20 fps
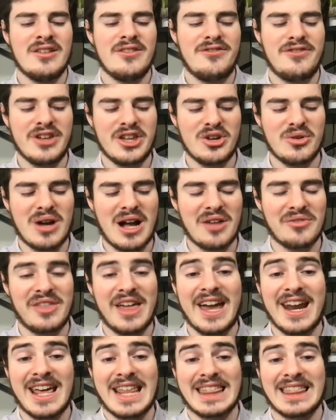figure out
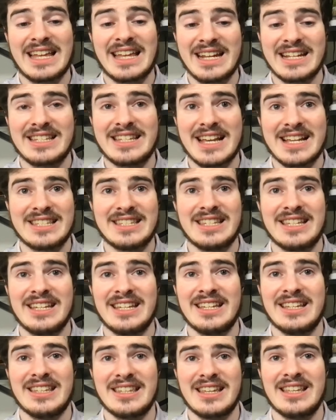that athletic testing
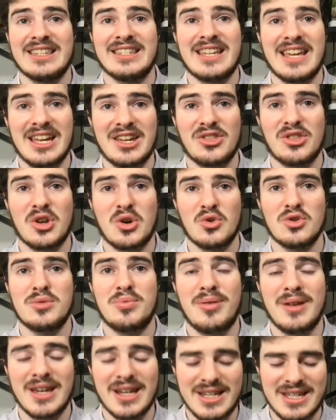and take those
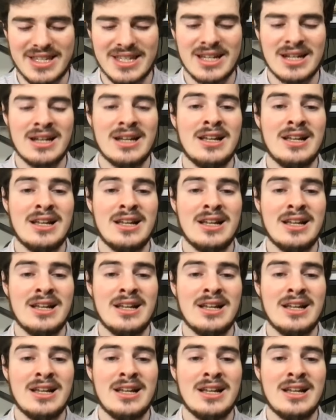picks